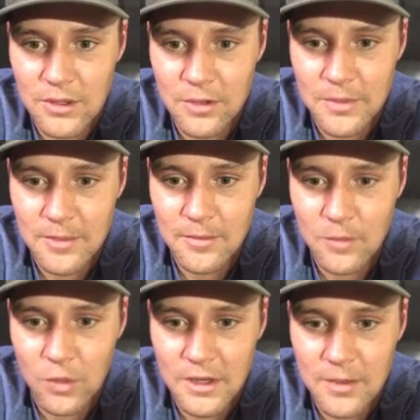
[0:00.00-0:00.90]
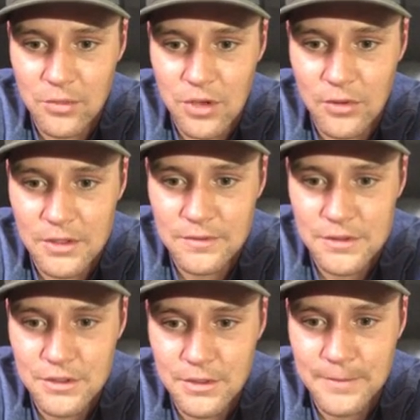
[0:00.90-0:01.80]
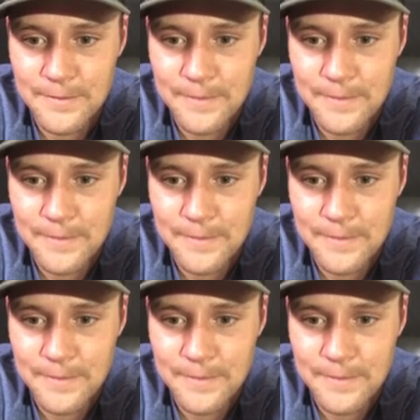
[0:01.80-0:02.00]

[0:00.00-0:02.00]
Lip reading: It'll be a work in progress for sure.